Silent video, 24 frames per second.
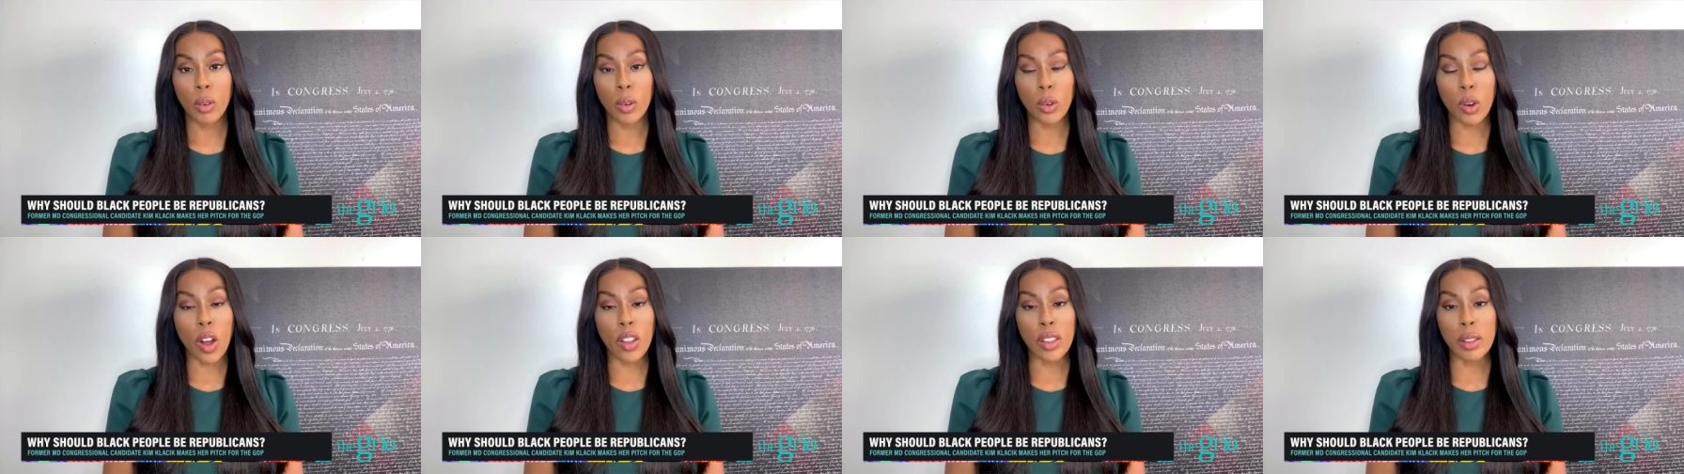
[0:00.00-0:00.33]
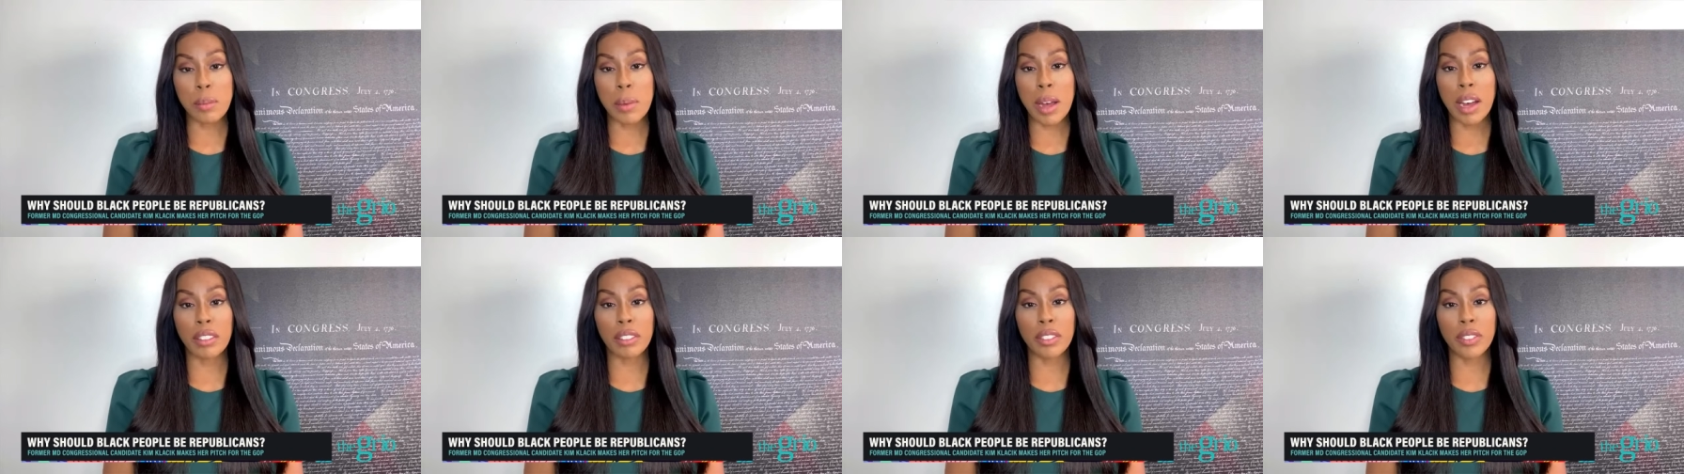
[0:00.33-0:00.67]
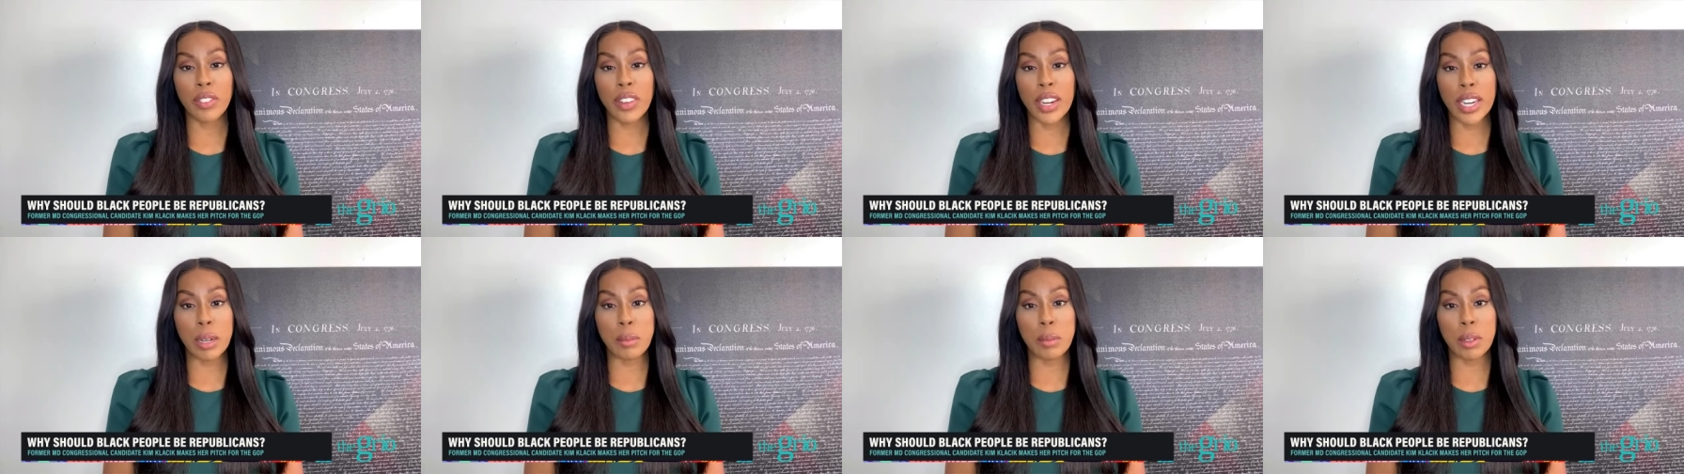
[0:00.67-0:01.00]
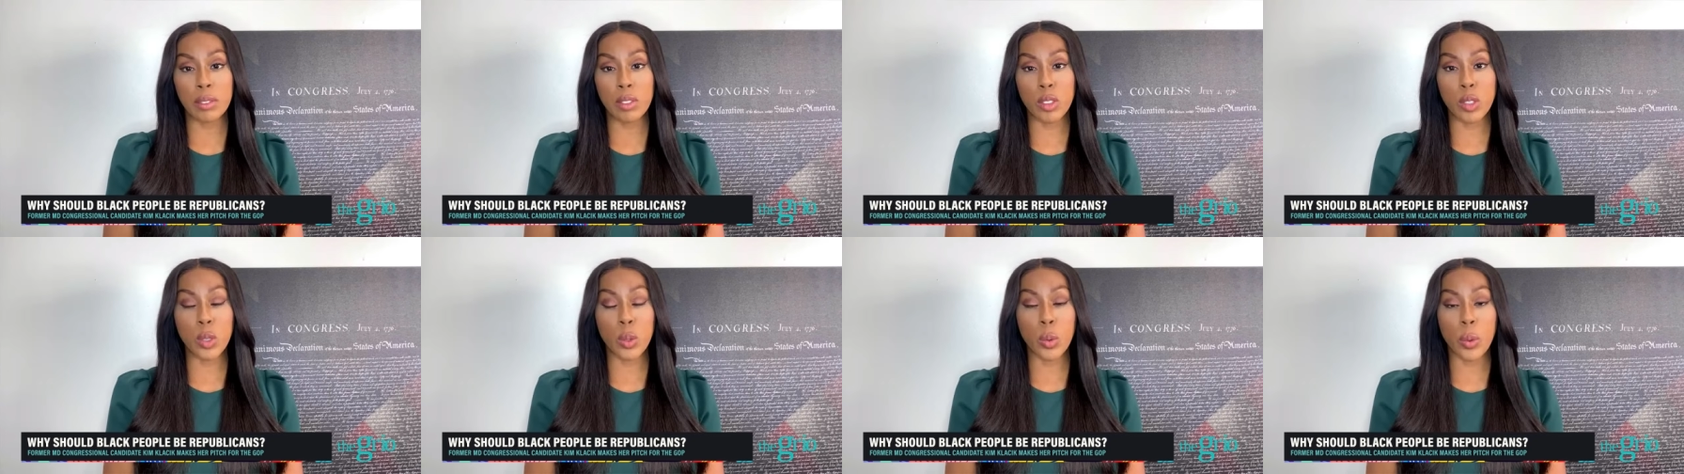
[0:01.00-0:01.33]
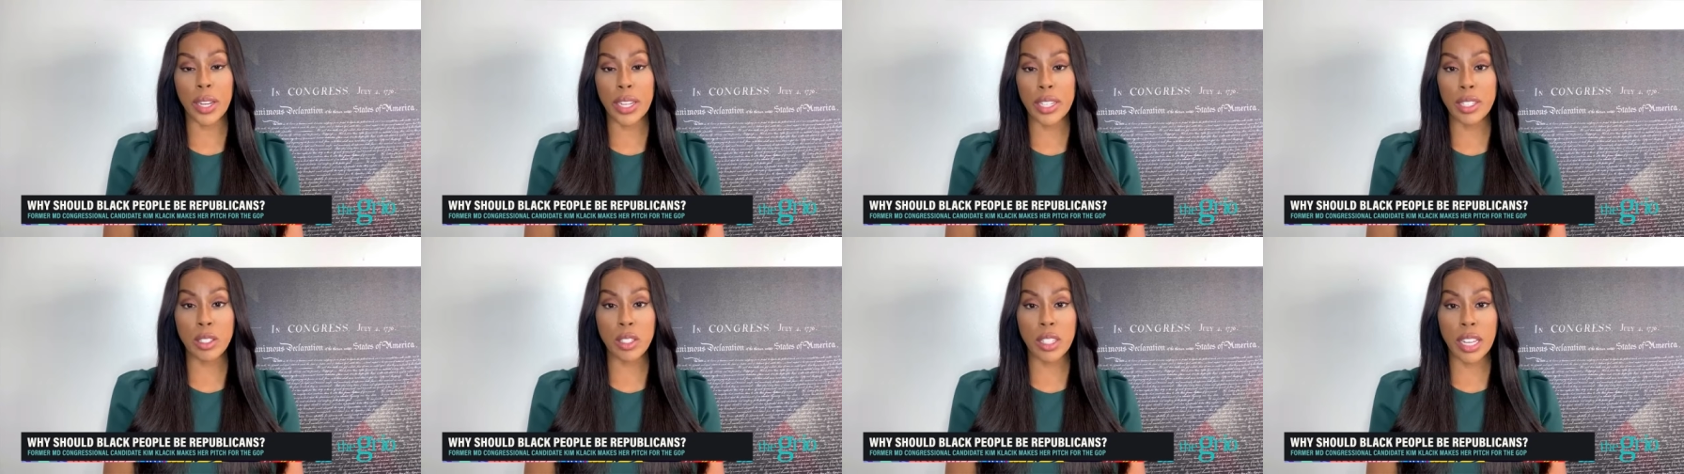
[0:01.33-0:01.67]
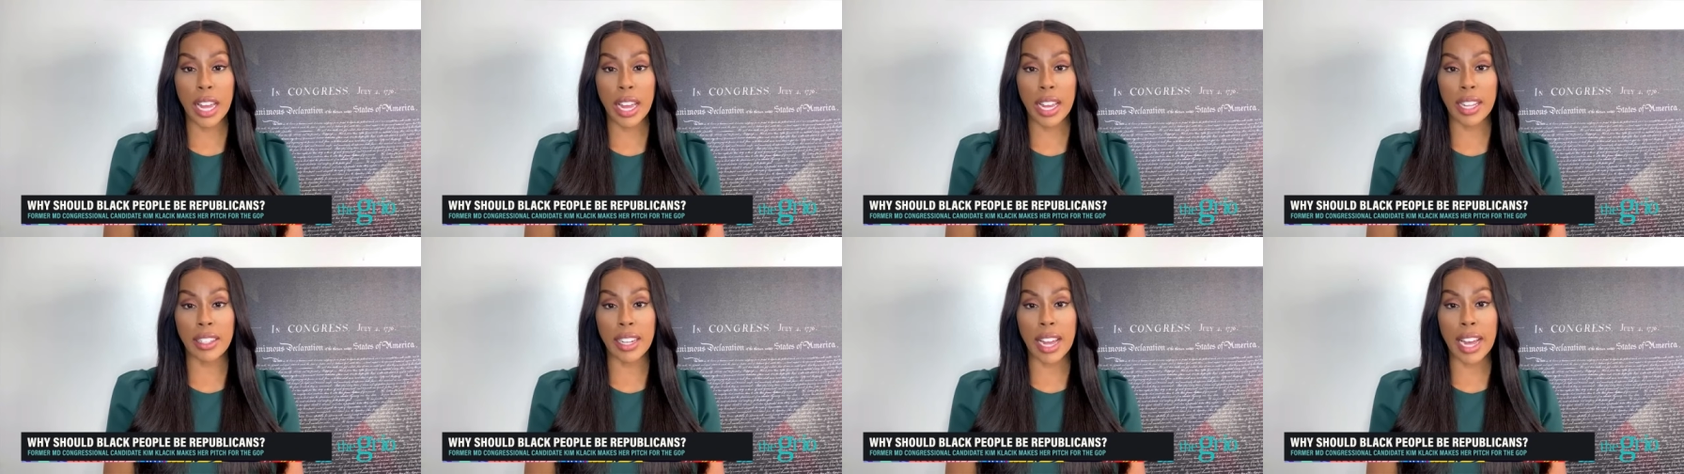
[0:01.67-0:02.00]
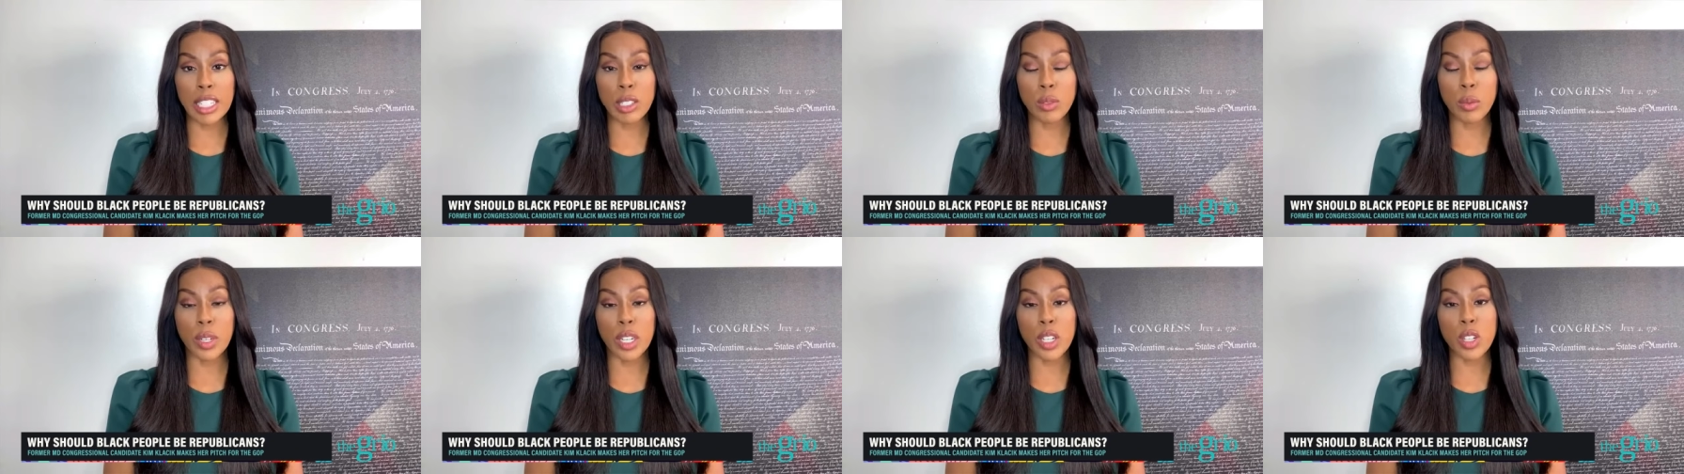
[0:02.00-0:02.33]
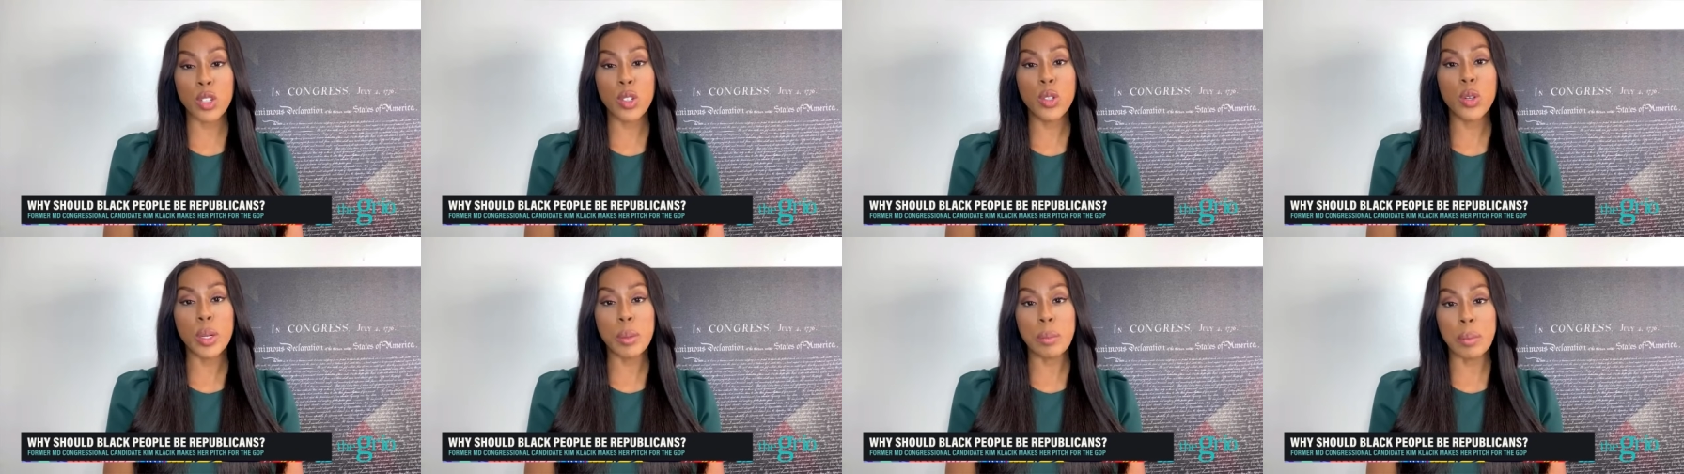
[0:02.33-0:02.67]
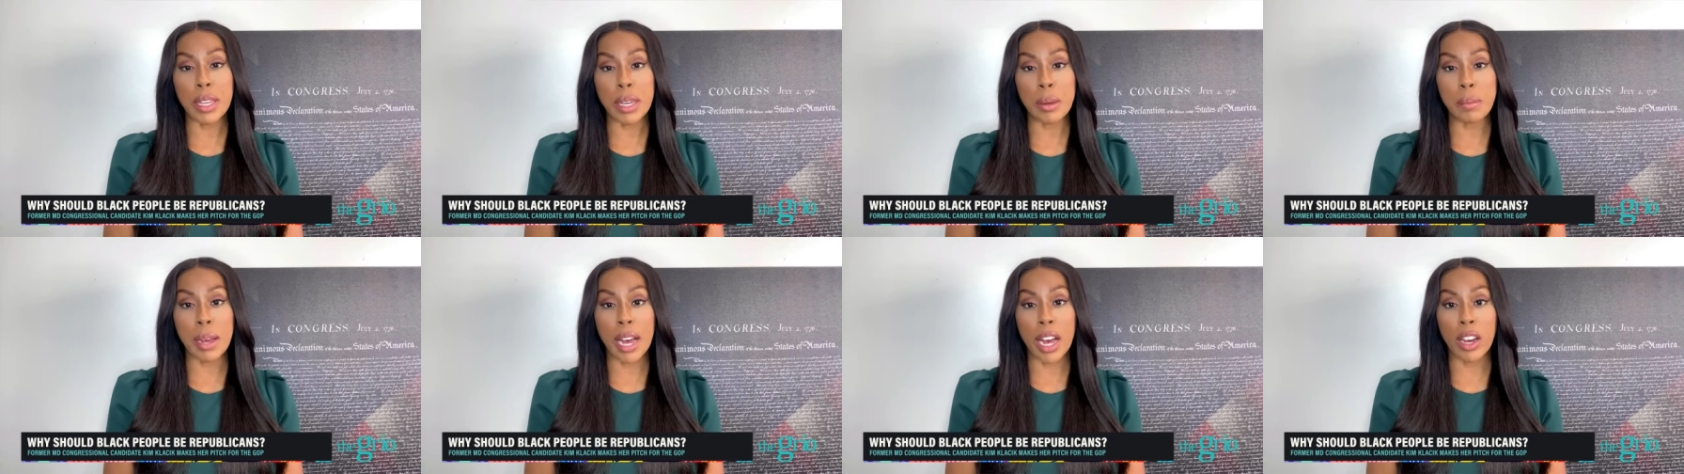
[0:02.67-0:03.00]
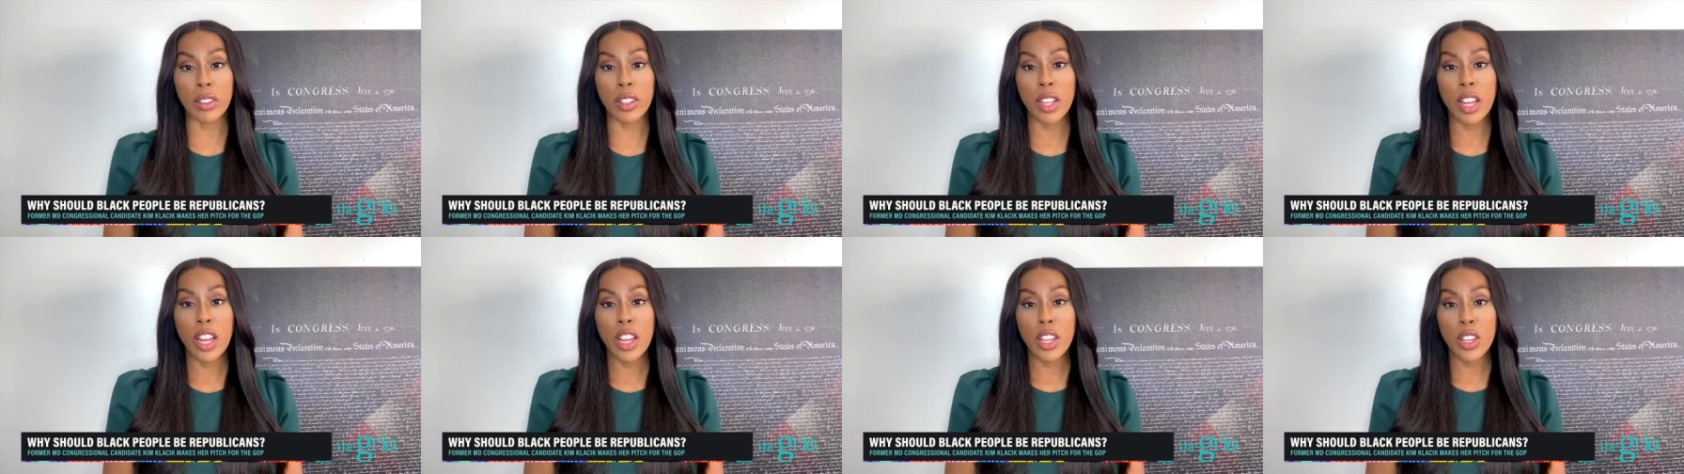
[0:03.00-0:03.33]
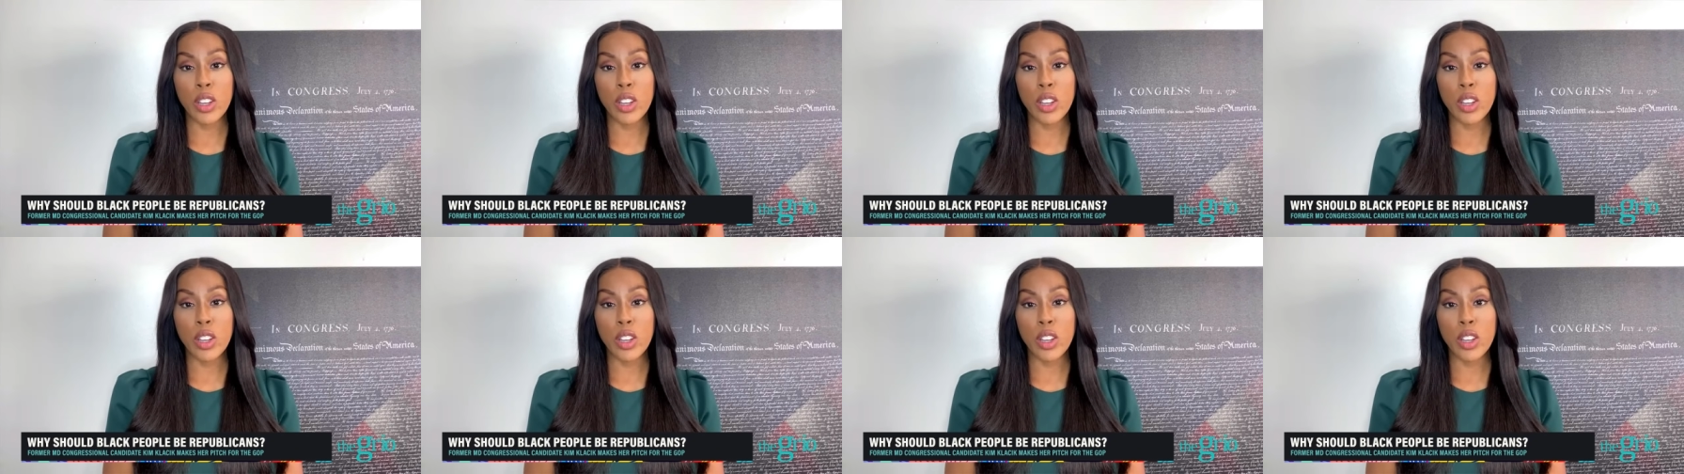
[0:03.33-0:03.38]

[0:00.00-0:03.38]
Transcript: We're all about freedom of choice, and that's what it should be about.